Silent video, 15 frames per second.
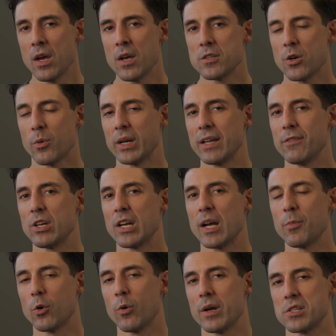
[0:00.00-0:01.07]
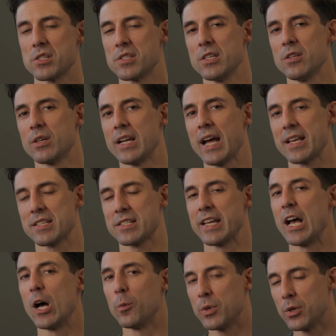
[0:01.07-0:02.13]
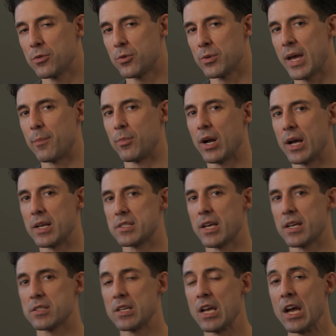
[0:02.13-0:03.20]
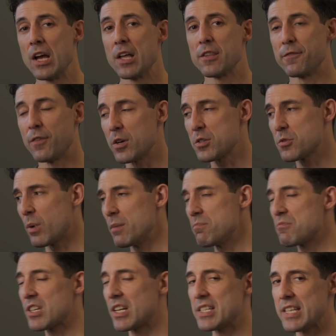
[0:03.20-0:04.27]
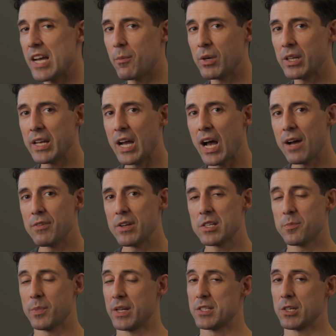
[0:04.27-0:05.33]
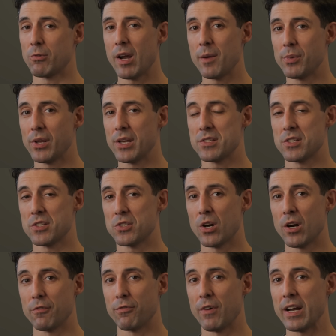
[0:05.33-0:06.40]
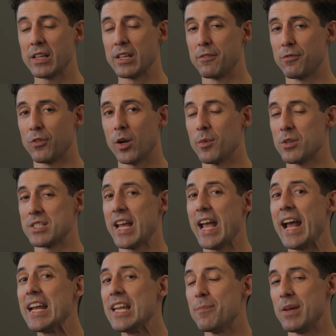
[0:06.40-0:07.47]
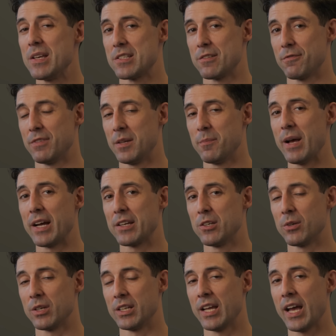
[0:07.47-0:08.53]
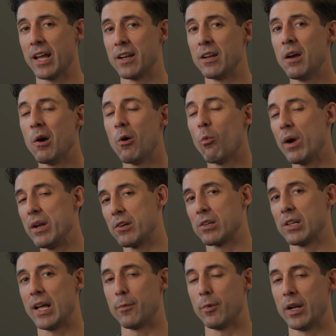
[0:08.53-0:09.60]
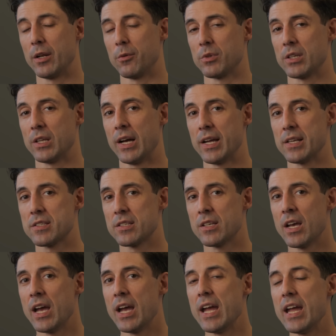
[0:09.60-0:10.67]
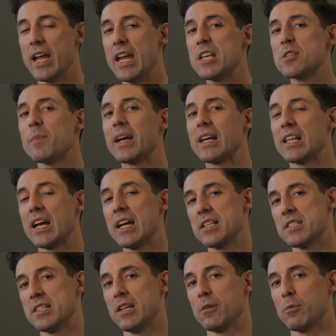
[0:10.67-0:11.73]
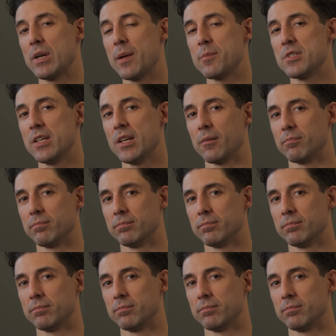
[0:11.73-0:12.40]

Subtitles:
So I want to give you a couple questions that you can ask to help you through that process. The first one, it's going to sound really obvious, but it's a great place to start, frankly, for almost any piece of feedback you can get when you're collaborating with clients. Is my client seeing what I'm seeing?